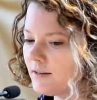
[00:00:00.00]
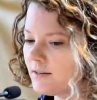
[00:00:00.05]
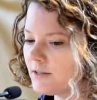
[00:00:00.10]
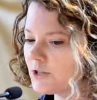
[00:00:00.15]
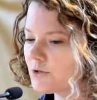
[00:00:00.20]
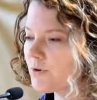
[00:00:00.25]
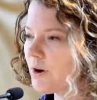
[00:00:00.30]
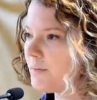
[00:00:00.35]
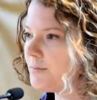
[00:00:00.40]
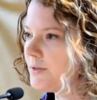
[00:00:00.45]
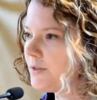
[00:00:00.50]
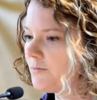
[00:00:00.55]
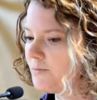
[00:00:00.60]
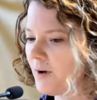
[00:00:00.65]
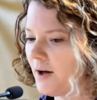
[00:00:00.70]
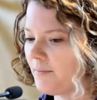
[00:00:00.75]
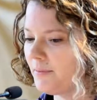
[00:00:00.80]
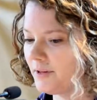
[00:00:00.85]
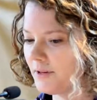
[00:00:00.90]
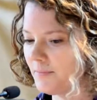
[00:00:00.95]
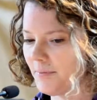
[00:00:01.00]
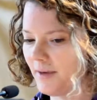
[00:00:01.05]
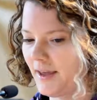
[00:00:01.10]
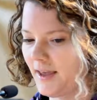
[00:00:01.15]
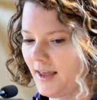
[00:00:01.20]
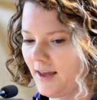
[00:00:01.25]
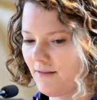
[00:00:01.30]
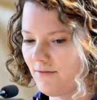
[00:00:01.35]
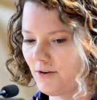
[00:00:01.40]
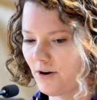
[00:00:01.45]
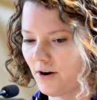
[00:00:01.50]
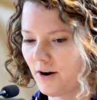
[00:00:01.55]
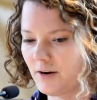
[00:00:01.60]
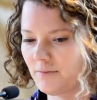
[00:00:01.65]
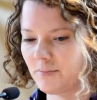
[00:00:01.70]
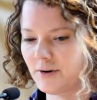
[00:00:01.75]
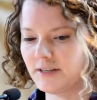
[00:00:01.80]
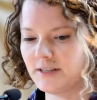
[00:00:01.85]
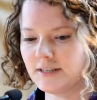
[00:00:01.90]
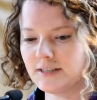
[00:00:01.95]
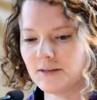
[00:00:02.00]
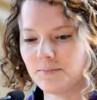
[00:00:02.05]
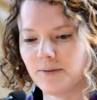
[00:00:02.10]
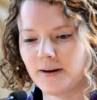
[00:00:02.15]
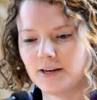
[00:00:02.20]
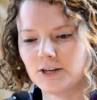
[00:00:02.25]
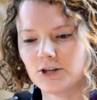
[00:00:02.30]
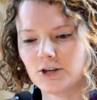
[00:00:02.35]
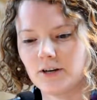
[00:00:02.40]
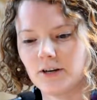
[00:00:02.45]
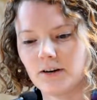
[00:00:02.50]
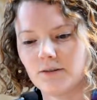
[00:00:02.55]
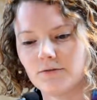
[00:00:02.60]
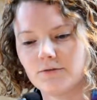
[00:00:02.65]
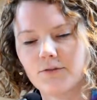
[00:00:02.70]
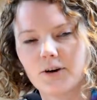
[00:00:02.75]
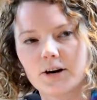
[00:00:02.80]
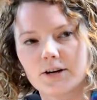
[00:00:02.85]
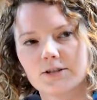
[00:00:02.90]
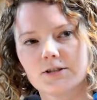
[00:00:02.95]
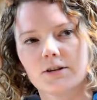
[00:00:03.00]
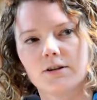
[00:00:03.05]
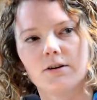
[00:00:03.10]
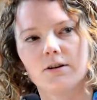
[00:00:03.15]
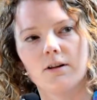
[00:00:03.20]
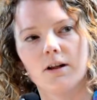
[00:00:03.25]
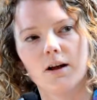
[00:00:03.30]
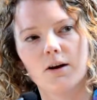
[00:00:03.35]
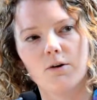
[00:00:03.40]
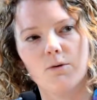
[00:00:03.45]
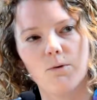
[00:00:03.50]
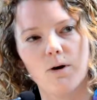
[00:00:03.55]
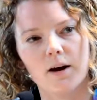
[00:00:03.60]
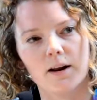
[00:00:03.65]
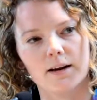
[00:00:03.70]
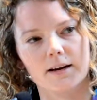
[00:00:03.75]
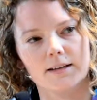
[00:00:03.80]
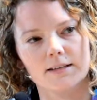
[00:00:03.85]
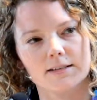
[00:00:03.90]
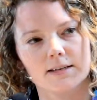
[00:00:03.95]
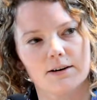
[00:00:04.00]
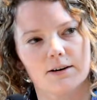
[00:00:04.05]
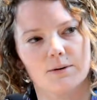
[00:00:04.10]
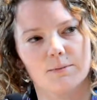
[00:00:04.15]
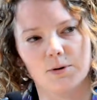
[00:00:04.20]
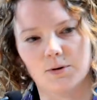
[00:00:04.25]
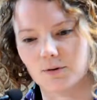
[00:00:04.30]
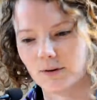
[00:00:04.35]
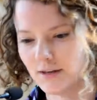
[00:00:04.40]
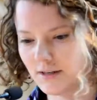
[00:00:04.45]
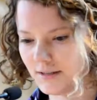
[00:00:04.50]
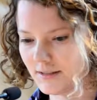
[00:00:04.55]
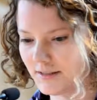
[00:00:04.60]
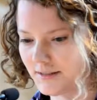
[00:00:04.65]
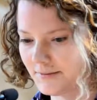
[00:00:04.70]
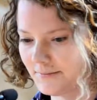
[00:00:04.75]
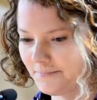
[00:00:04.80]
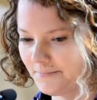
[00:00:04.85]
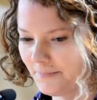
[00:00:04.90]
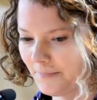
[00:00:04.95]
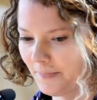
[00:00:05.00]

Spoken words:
disruptive public behavior, and participation in farcical aquatic ceremonies.